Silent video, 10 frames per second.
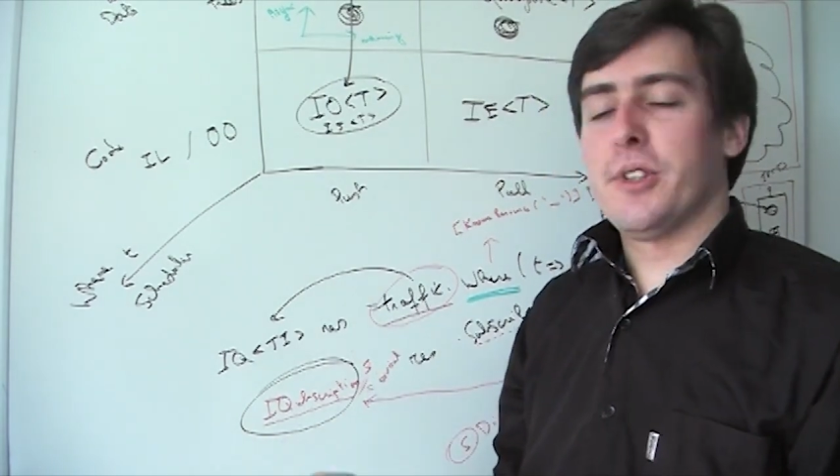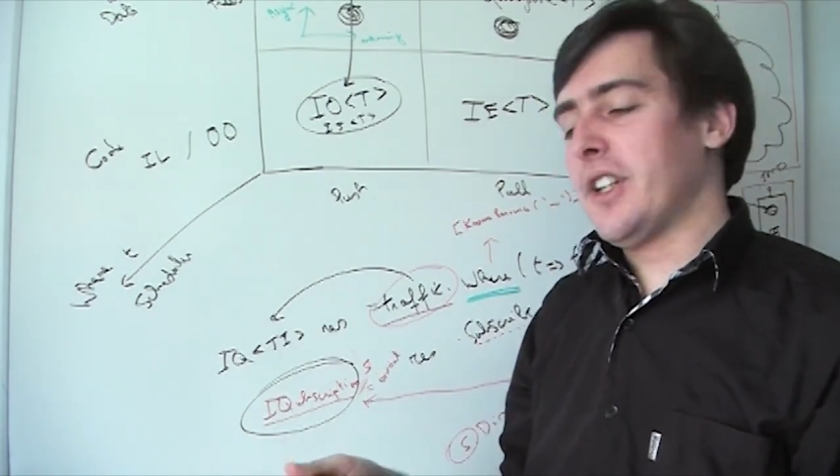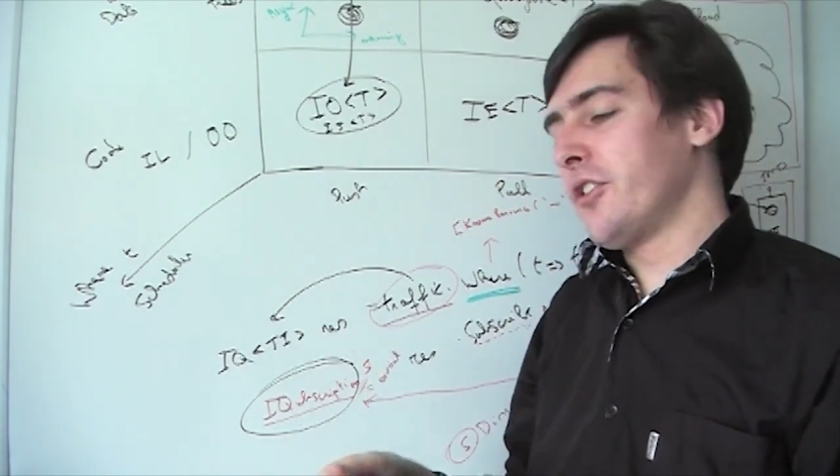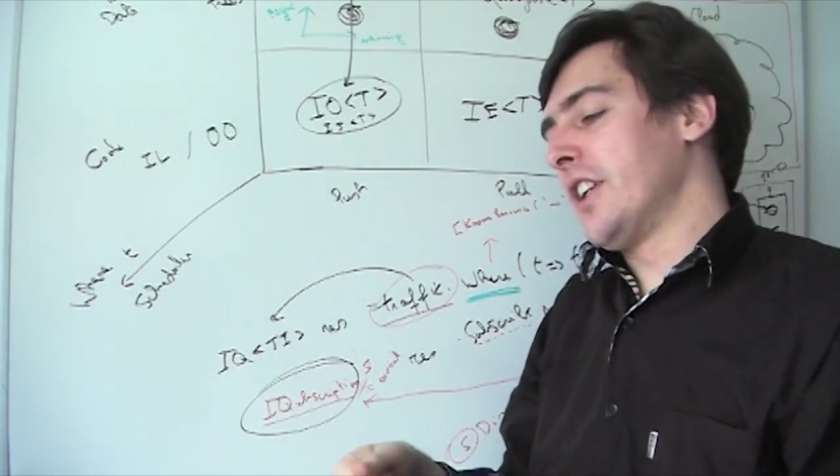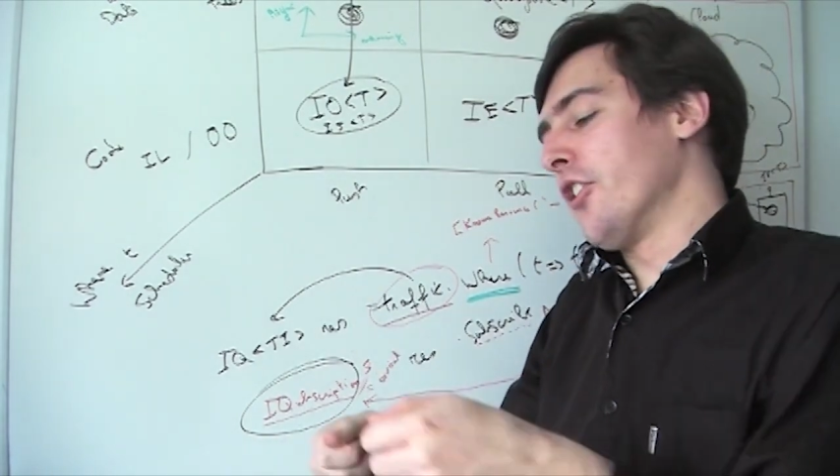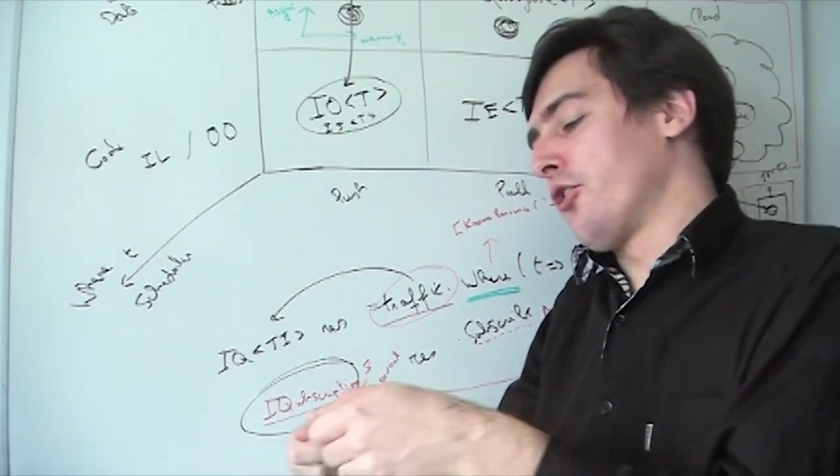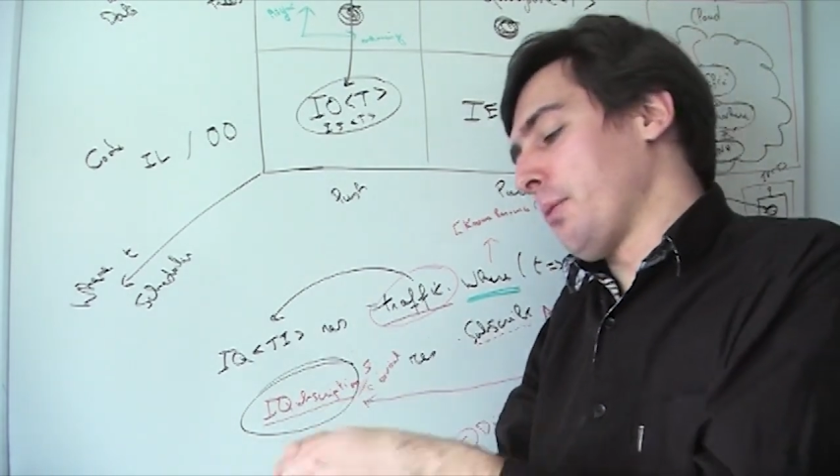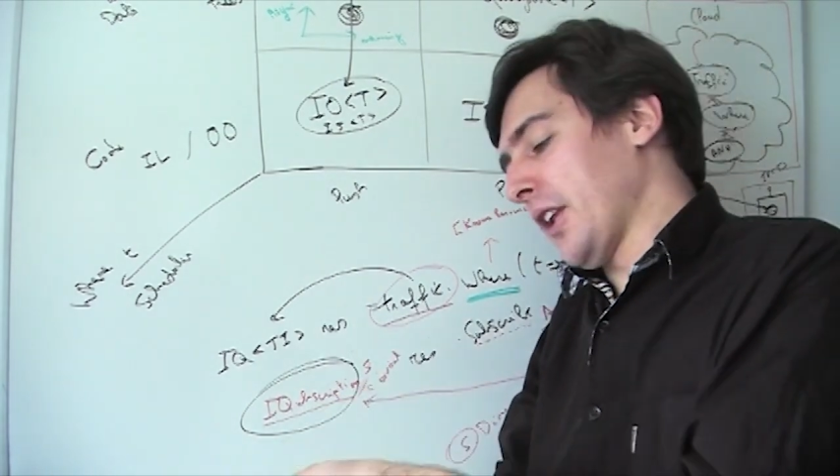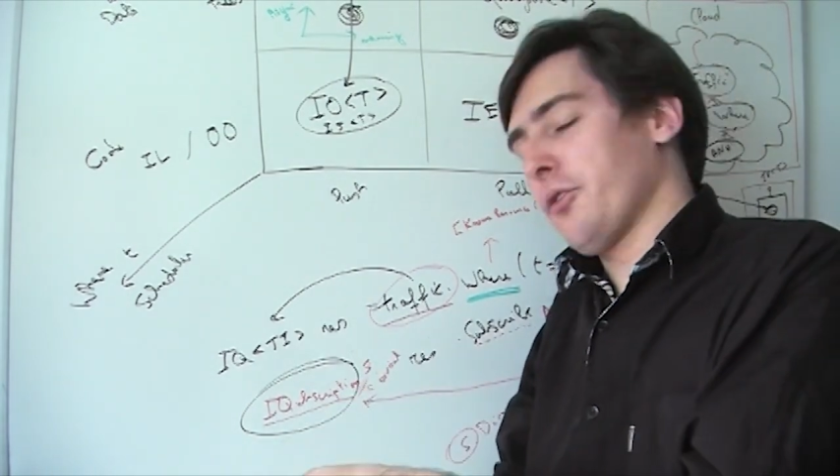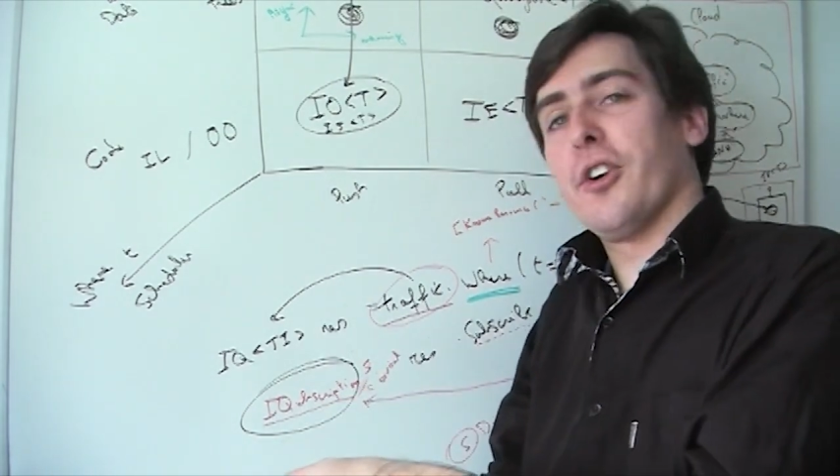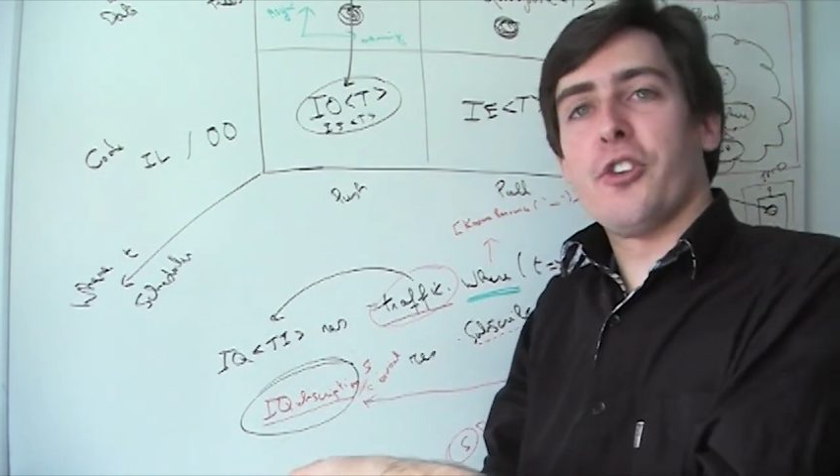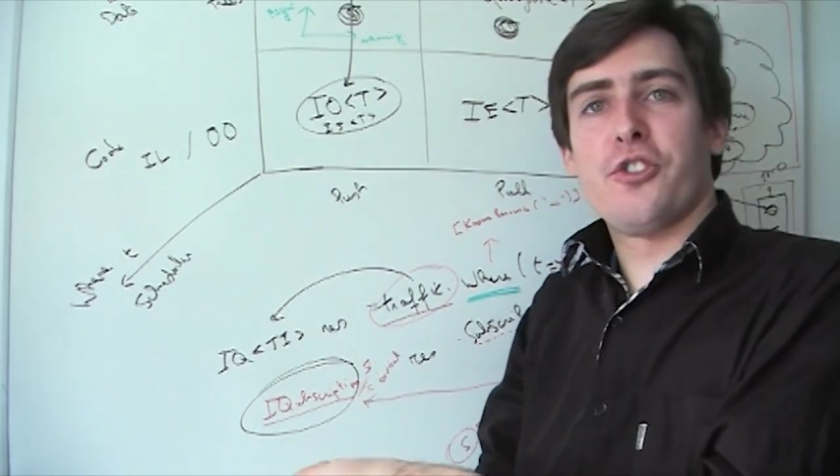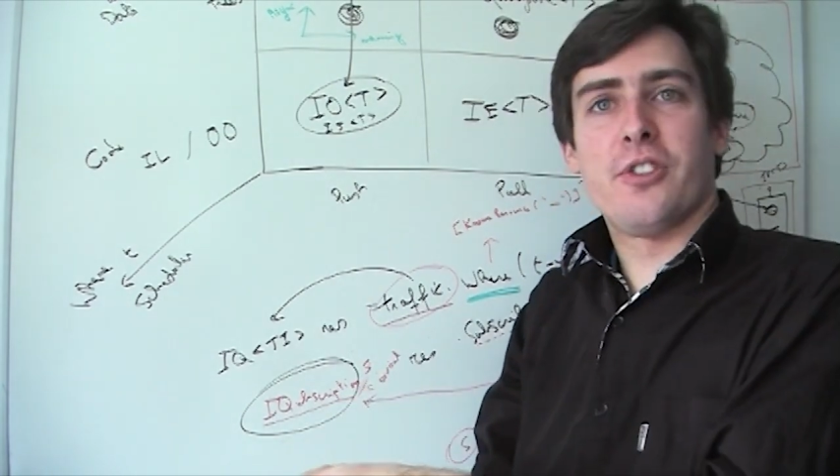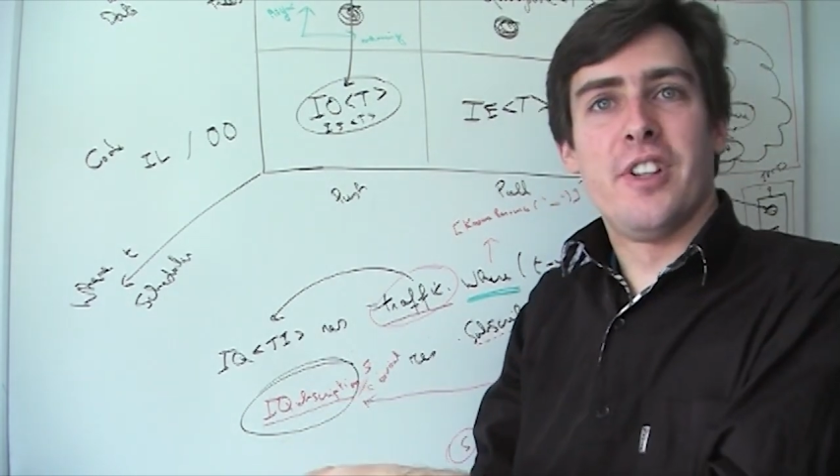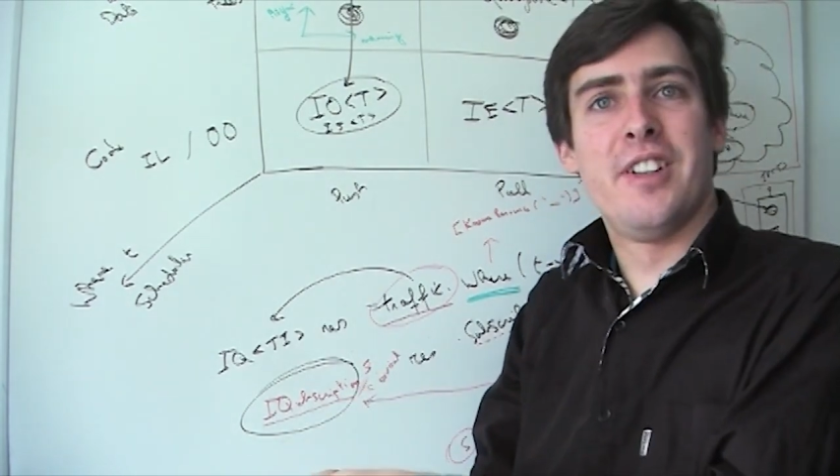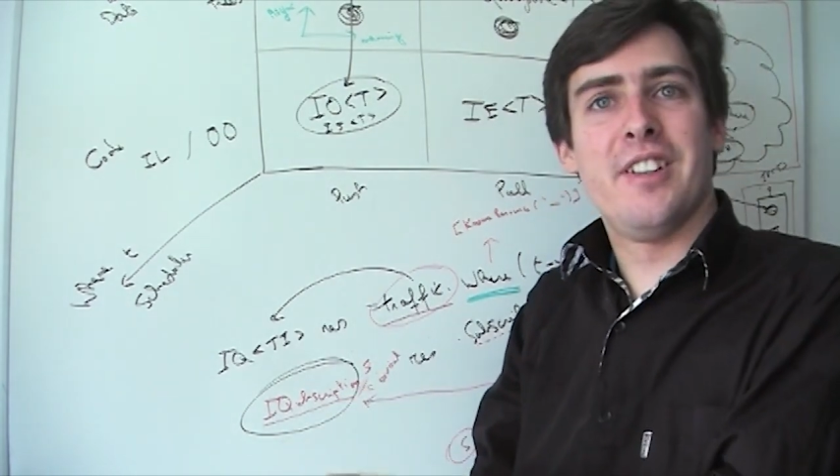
but then you need a split function.